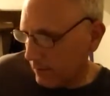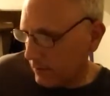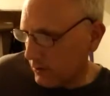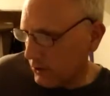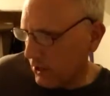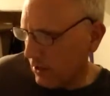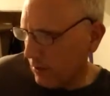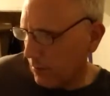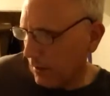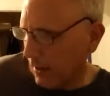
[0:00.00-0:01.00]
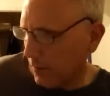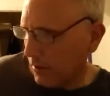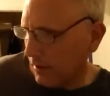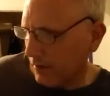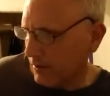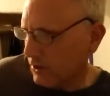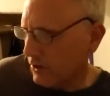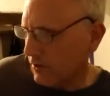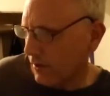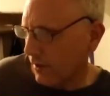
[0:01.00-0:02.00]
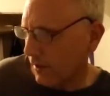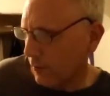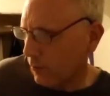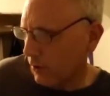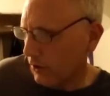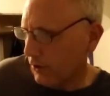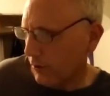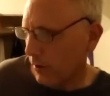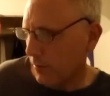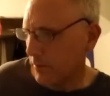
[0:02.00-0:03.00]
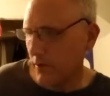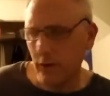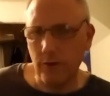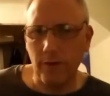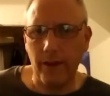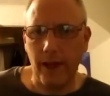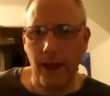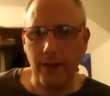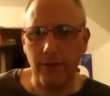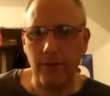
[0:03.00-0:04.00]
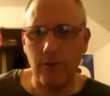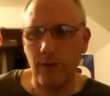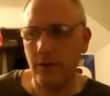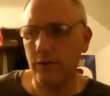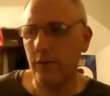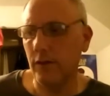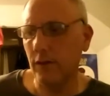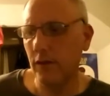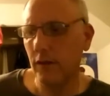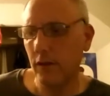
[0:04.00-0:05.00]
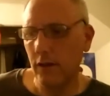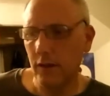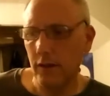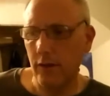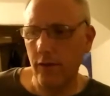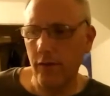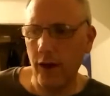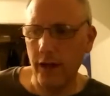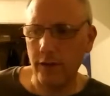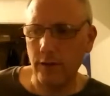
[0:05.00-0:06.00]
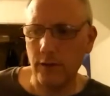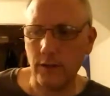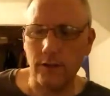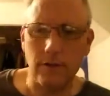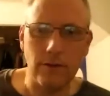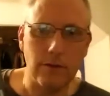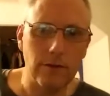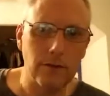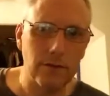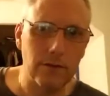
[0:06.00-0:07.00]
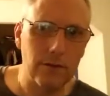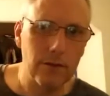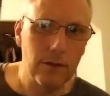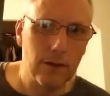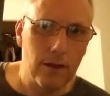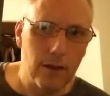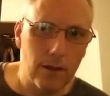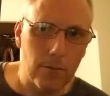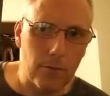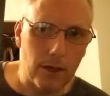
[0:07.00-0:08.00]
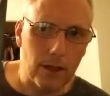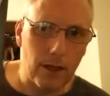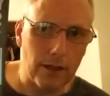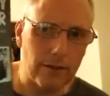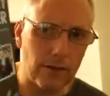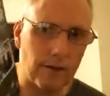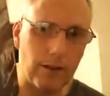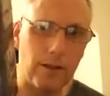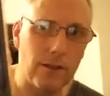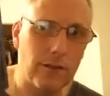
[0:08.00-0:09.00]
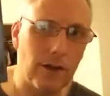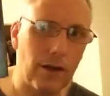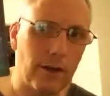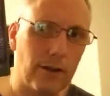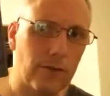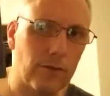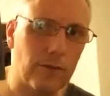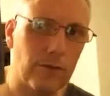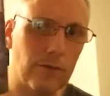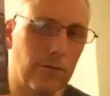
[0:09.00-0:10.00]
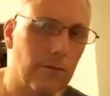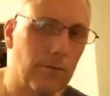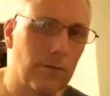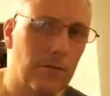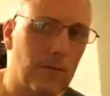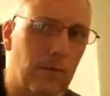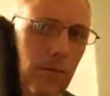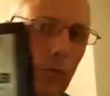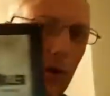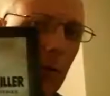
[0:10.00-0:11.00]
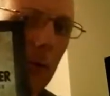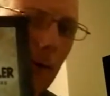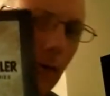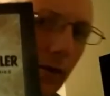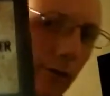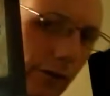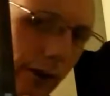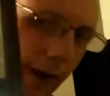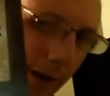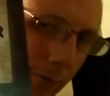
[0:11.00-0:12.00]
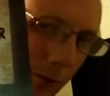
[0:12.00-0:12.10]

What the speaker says: the show, but I believe it's just on like 1 or 2 episodes of the 8th season, the final season. But as I said, this right here's one of my favorite cop